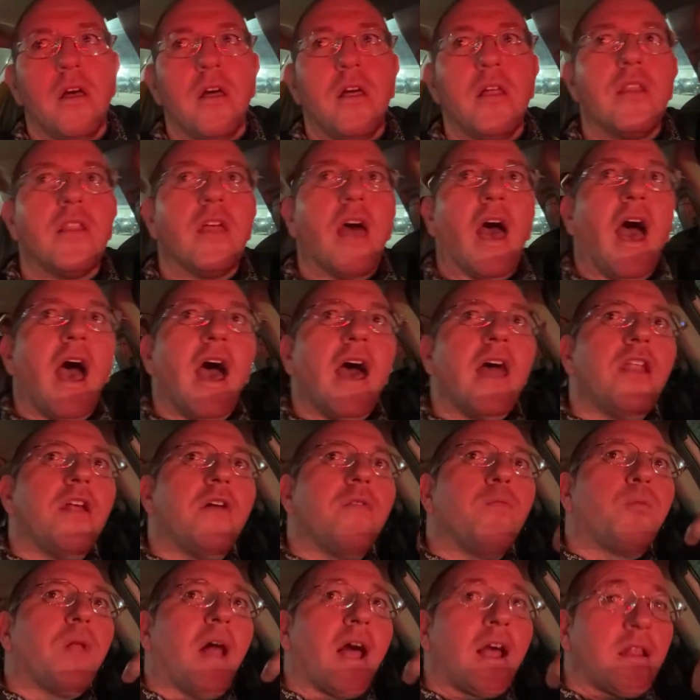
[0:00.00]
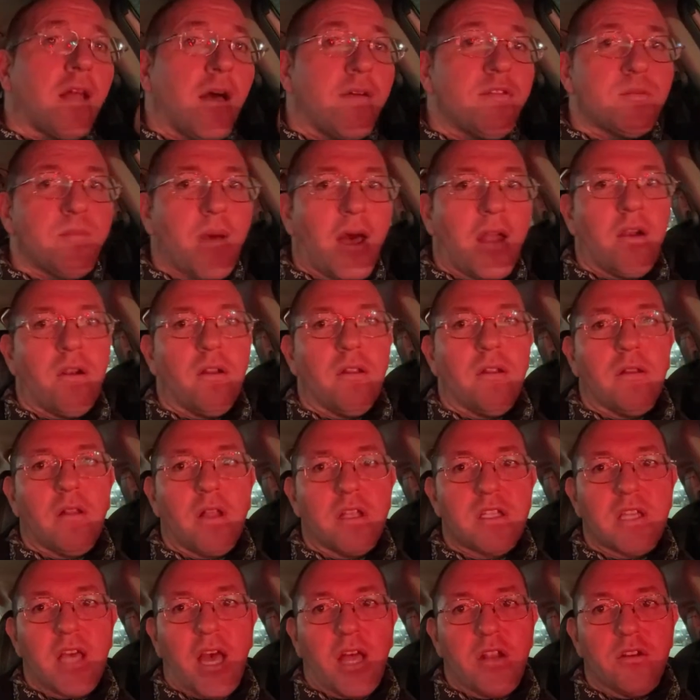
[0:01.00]
the head of Black Lives Matter in
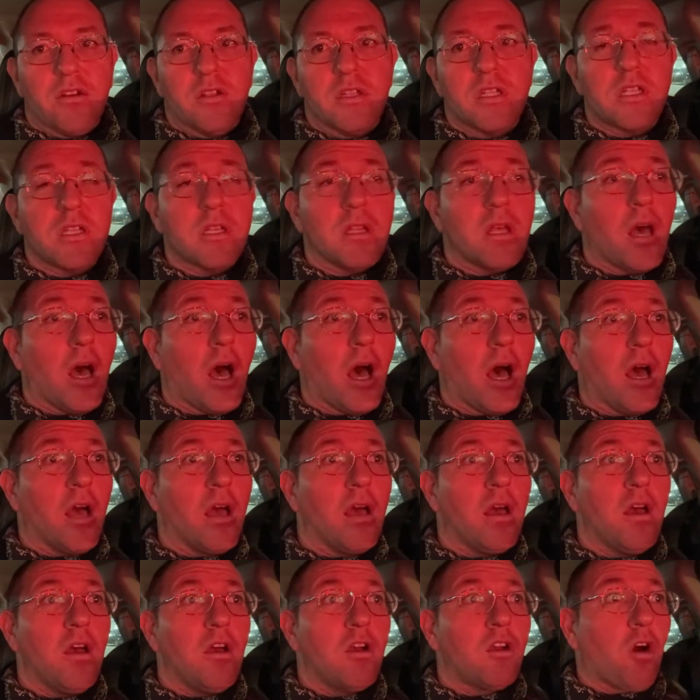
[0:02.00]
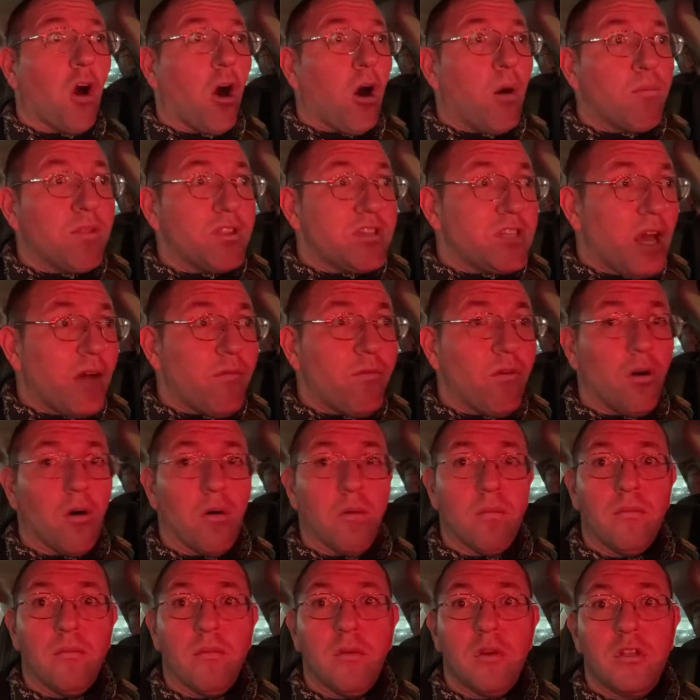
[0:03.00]
Los Angeles, call him the devil.
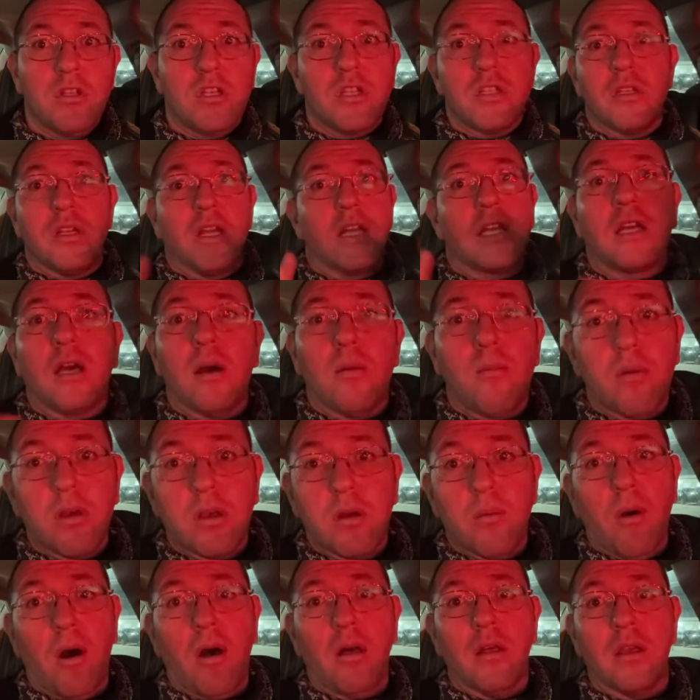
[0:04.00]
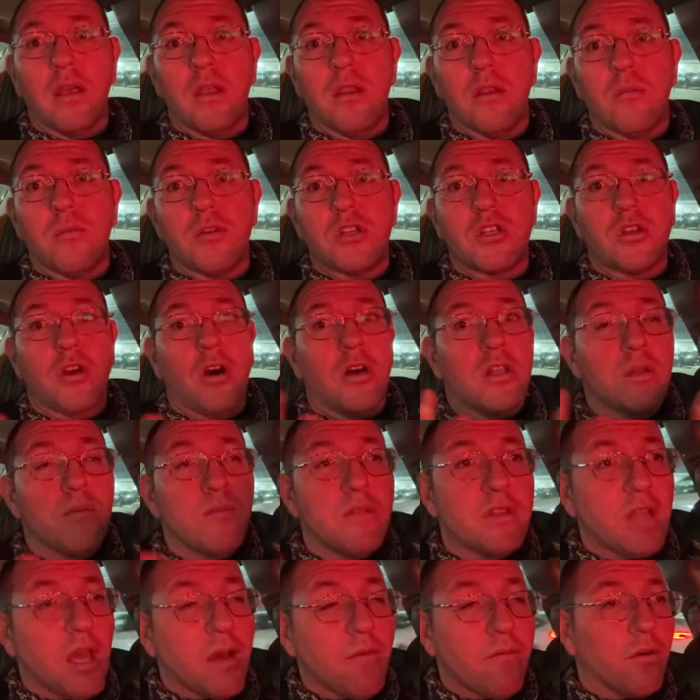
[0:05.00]
She doesn't like Kamal either, but she called him the
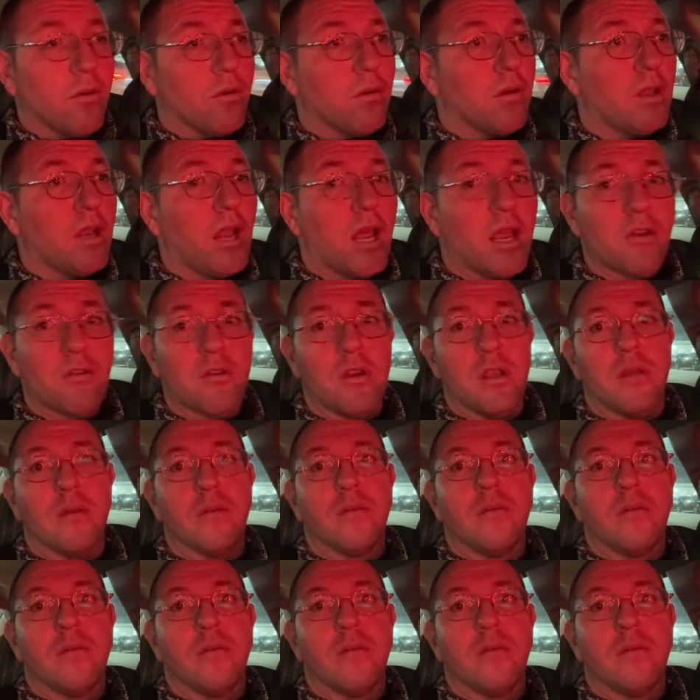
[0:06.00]
devil, and I agree.